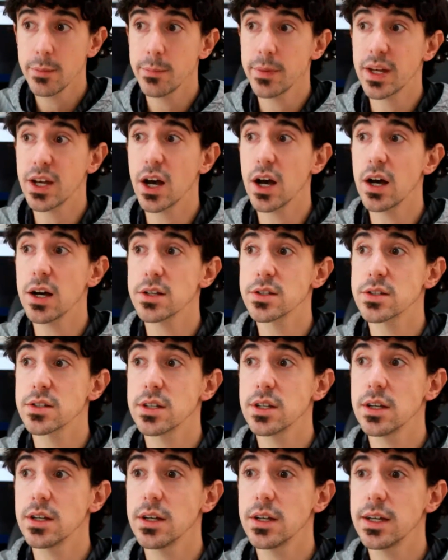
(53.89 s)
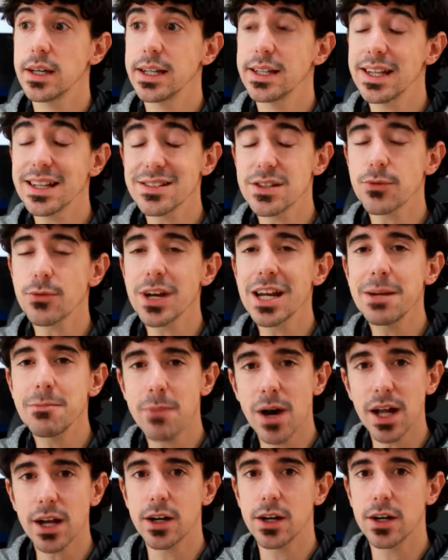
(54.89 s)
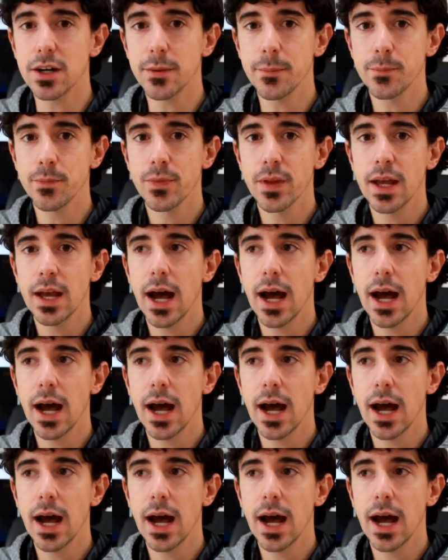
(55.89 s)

because it doesn't really matter